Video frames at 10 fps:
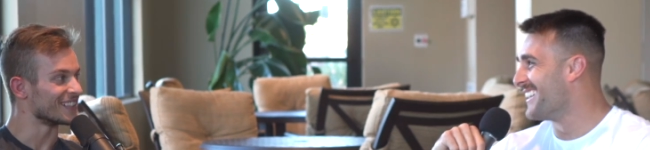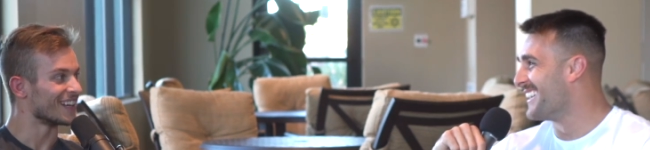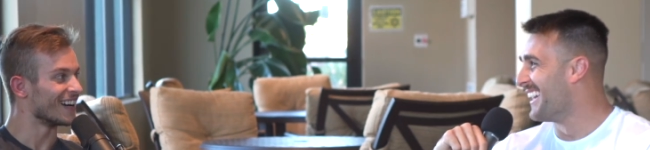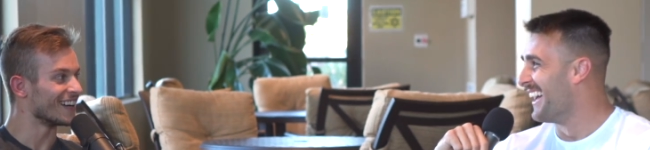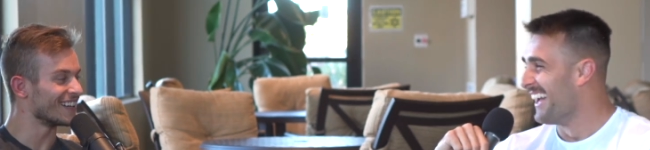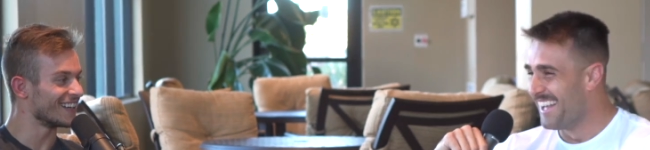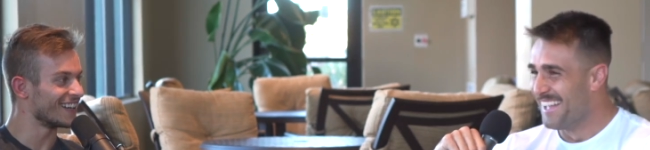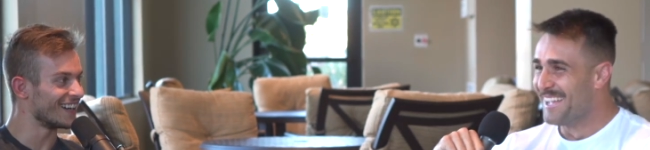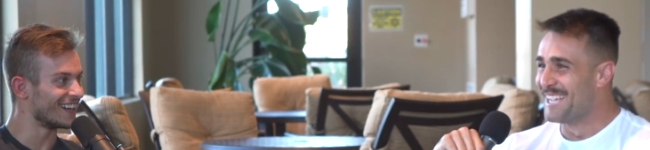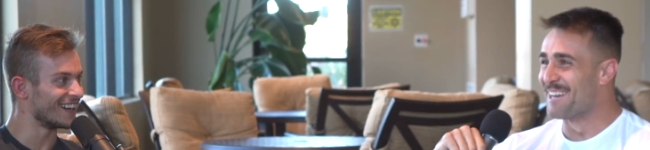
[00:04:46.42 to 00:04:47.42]

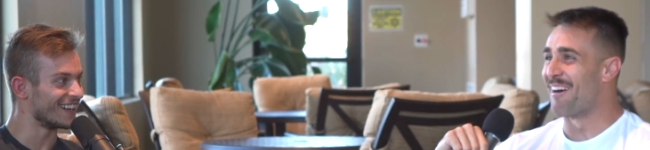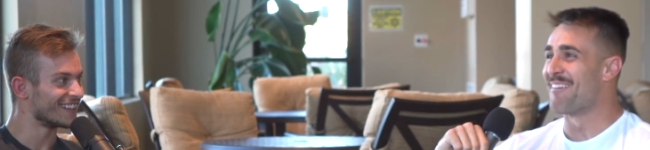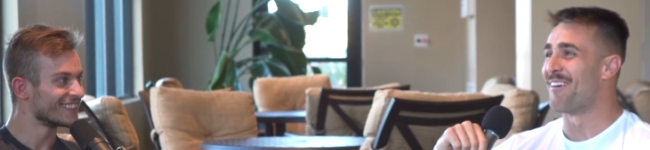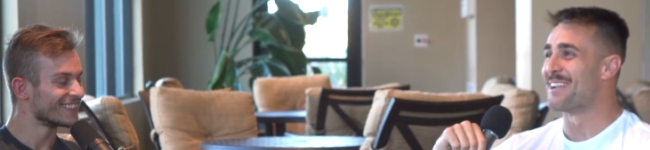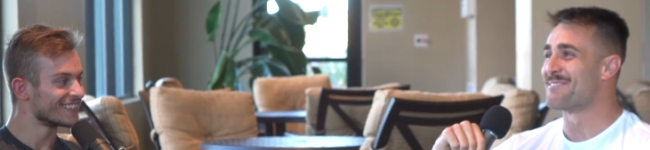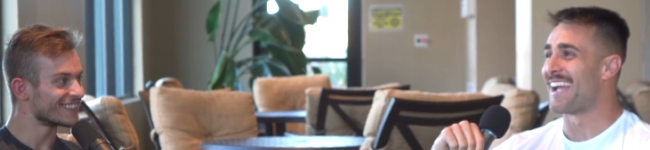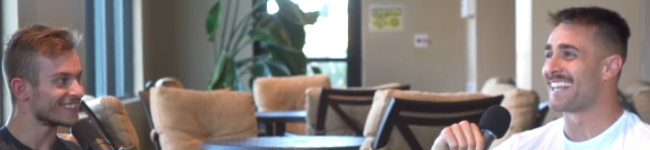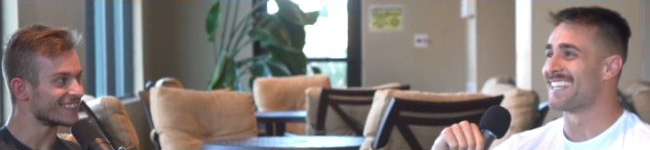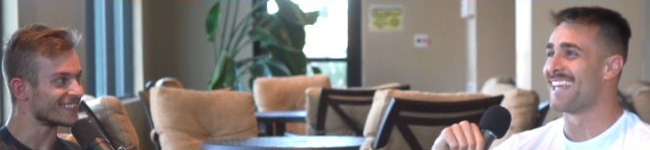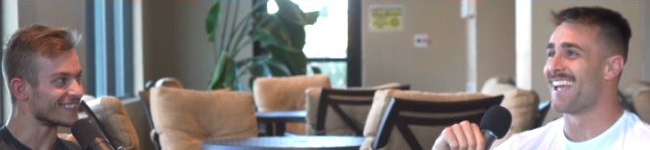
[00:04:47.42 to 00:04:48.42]
Speaker 1: yeah your wife watched back in
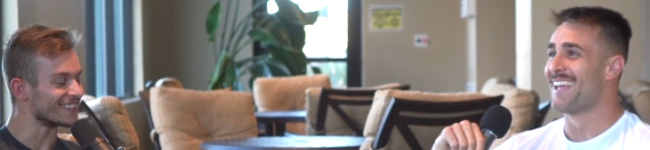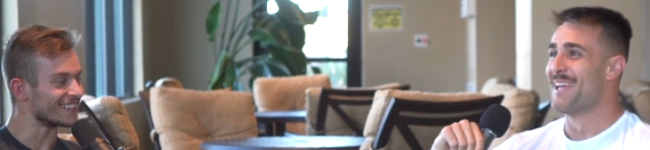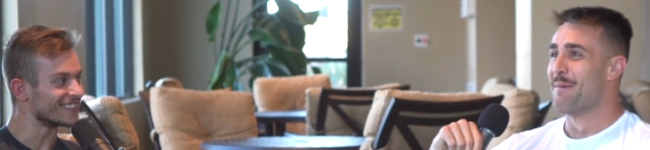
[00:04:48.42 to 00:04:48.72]
the day.